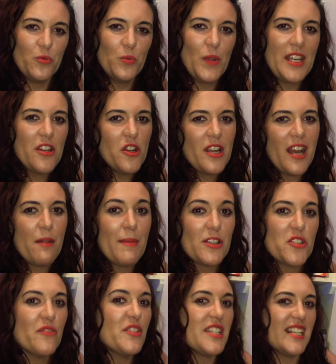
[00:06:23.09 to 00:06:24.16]
We hear how
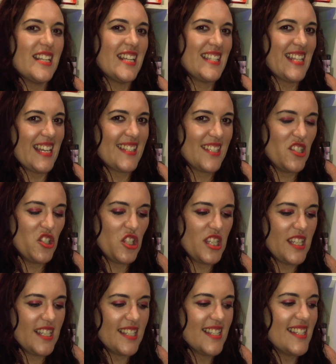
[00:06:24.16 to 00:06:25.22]
much of an assassin
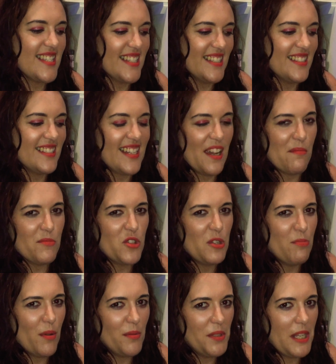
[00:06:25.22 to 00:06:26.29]
she is, and
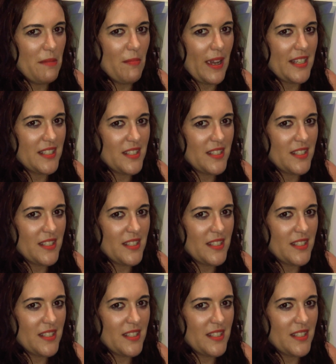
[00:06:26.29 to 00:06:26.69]
she's probably